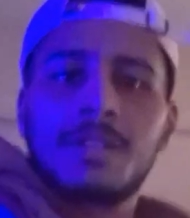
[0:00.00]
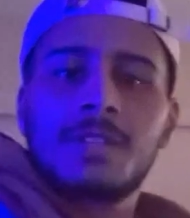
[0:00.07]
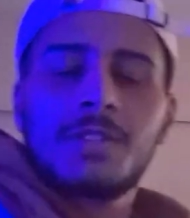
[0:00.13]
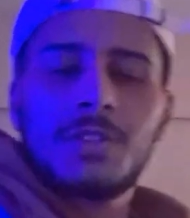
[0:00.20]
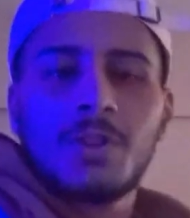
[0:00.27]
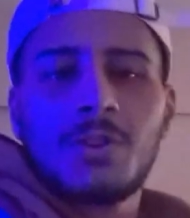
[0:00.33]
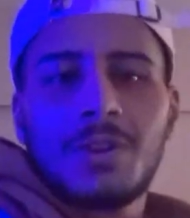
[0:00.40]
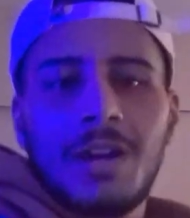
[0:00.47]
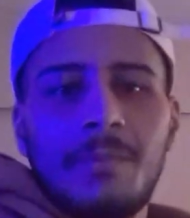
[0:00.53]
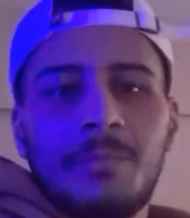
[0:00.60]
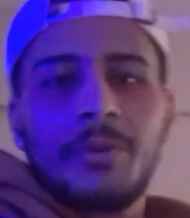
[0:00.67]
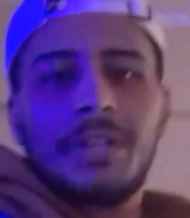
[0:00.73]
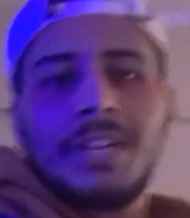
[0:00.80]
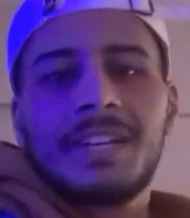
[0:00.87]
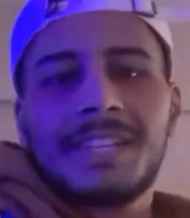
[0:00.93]
So I'm
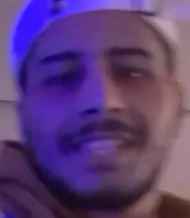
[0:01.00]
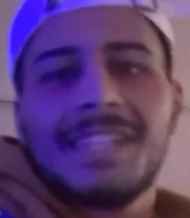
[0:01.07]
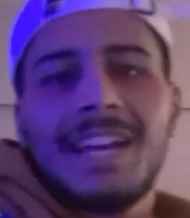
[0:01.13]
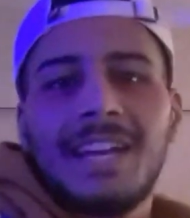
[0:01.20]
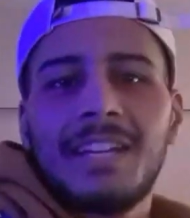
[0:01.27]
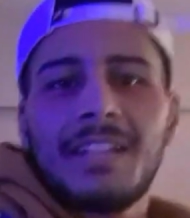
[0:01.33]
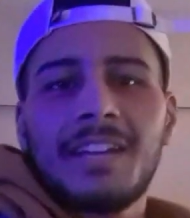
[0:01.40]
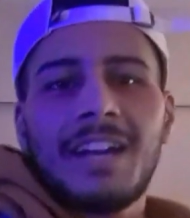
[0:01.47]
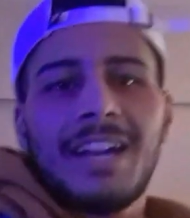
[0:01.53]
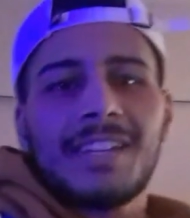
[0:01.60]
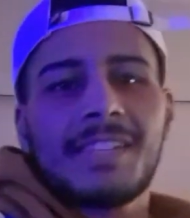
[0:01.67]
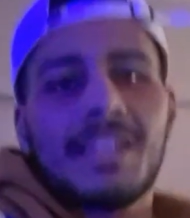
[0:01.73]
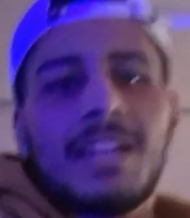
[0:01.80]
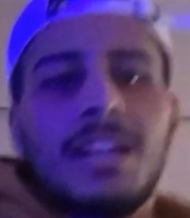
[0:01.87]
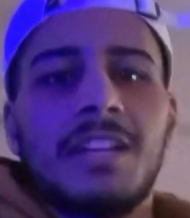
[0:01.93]
pretty excited,
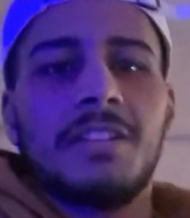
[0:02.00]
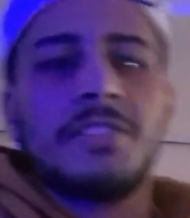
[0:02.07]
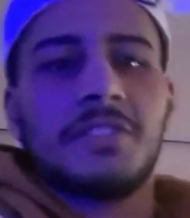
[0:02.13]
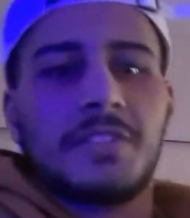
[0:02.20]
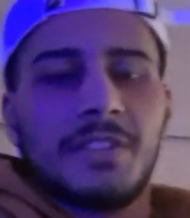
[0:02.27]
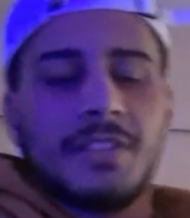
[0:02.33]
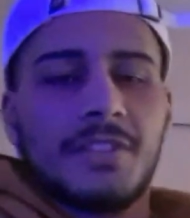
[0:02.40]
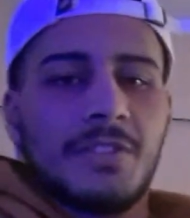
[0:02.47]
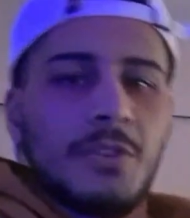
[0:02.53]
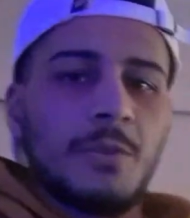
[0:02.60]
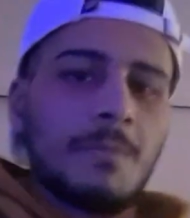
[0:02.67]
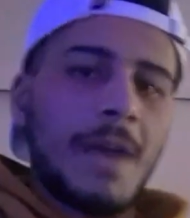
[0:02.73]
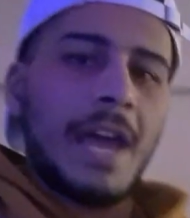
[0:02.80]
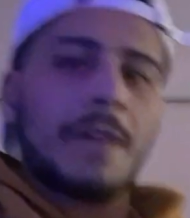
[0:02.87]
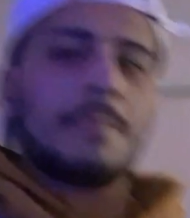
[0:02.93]
guys. I got just this new
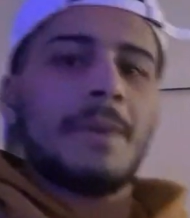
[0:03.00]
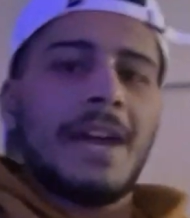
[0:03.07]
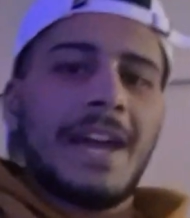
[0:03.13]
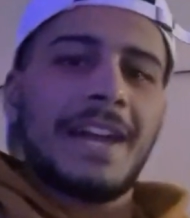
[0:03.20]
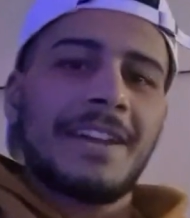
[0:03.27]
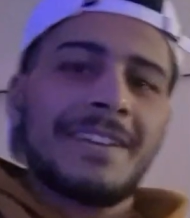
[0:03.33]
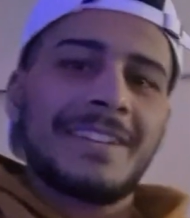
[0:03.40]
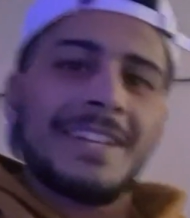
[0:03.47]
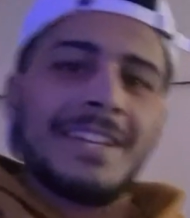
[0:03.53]
backpack.